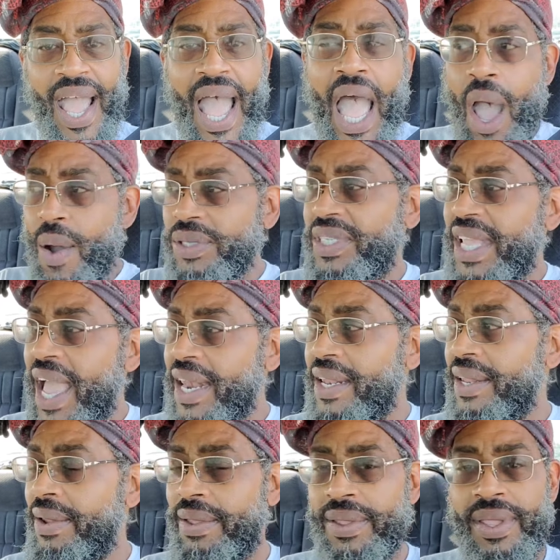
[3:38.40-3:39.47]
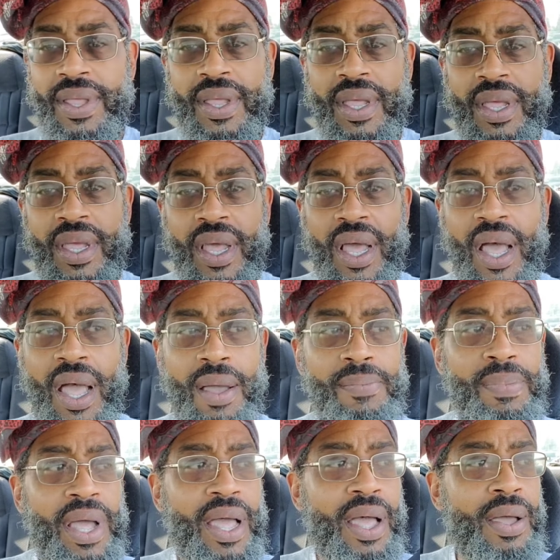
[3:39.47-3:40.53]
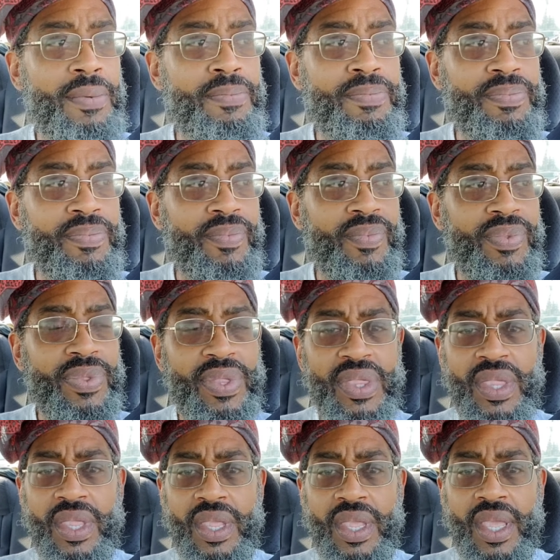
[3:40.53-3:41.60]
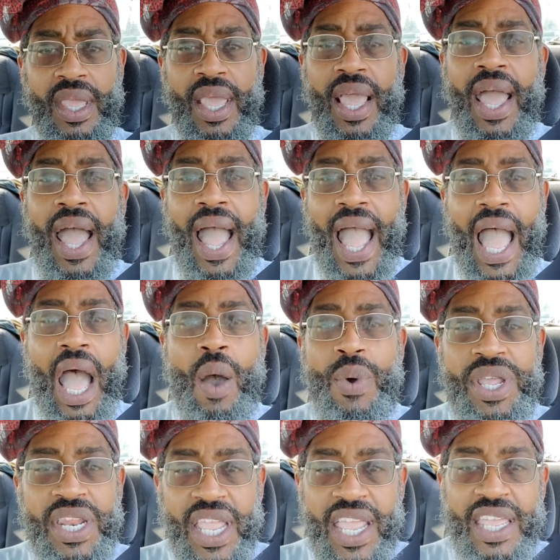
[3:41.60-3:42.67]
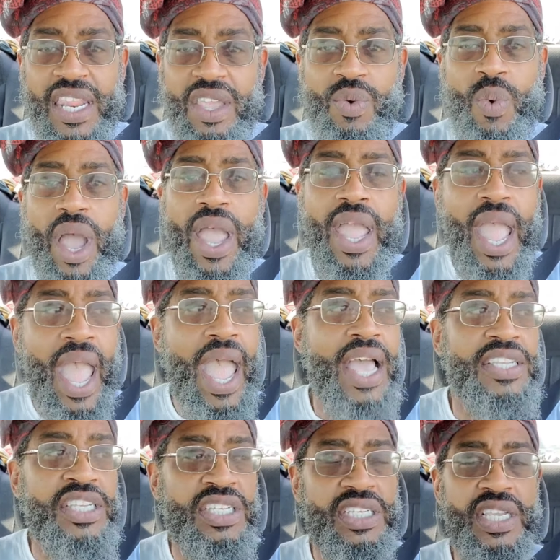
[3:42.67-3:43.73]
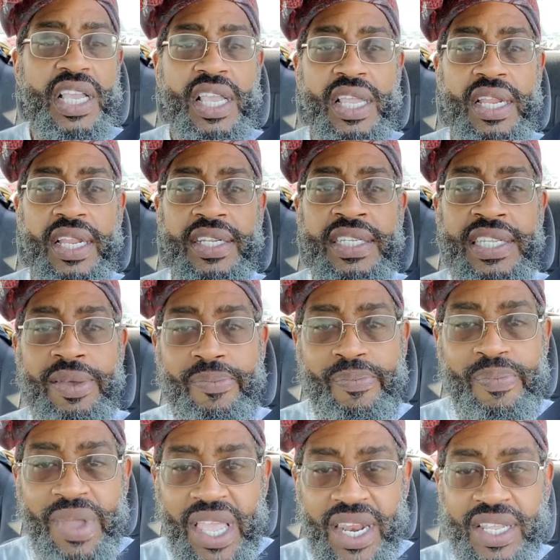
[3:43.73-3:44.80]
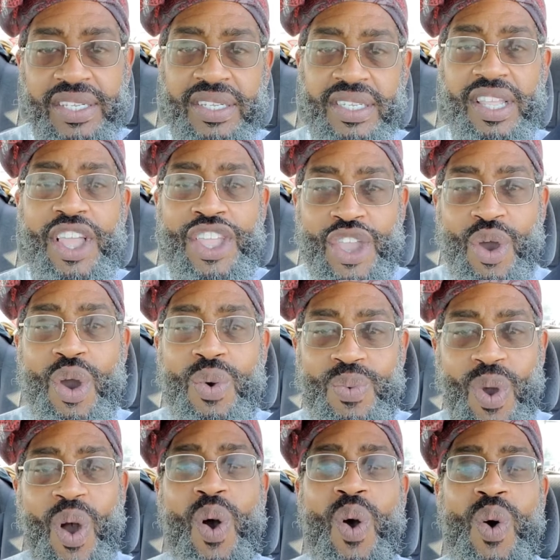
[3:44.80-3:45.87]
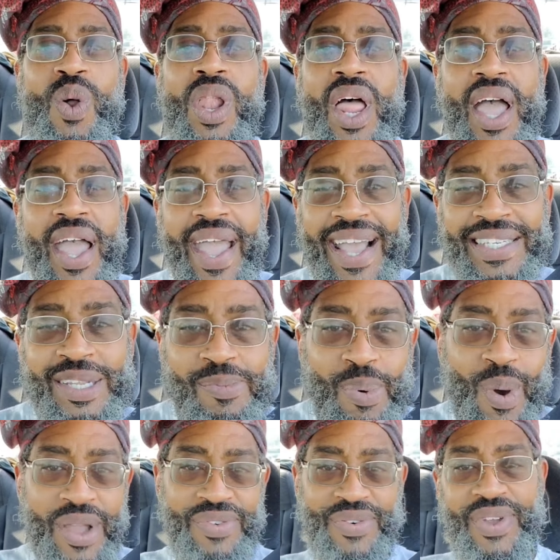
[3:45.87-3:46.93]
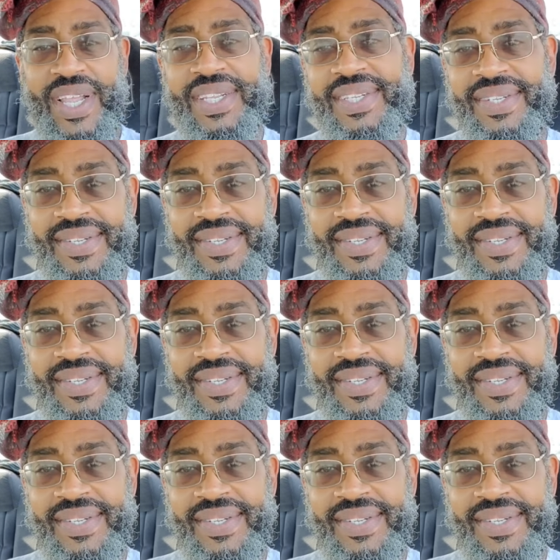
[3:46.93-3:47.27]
How is that um, um, how in any way has she diminished your role as a boyfriend?